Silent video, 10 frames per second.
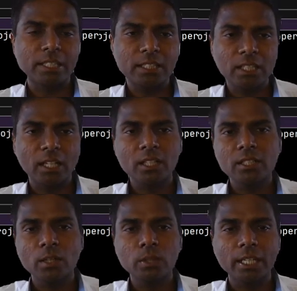Let us
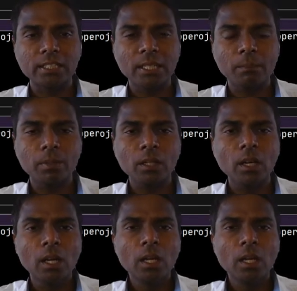understand with example.